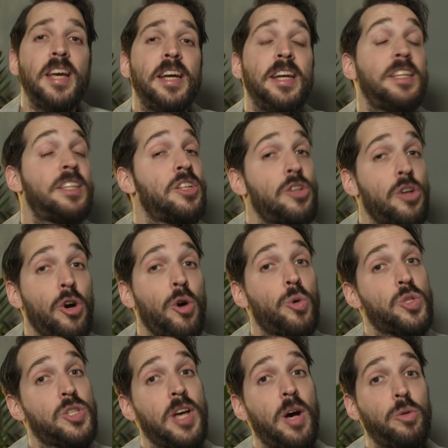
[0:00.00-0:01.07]
it
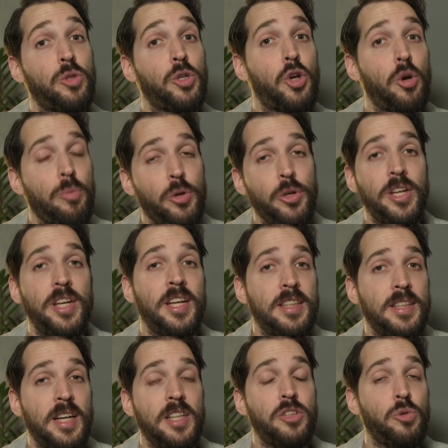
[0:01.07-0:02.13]
knows how to communicate
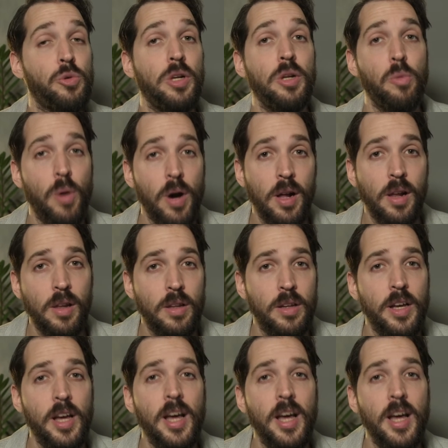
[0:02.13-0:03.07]
that really well.